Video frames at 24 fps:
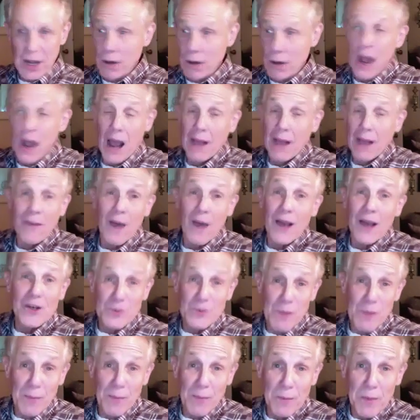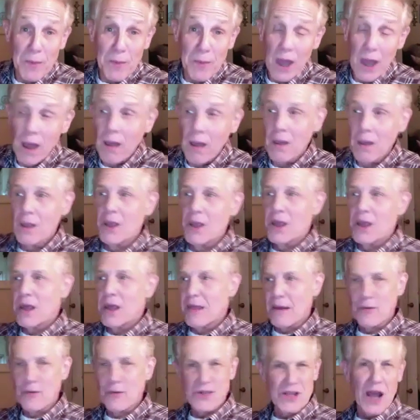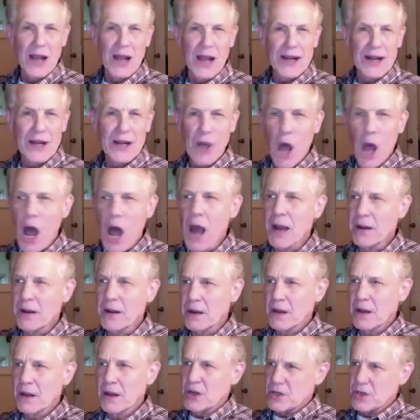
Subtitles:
And I liked Mamma Mia. That was 99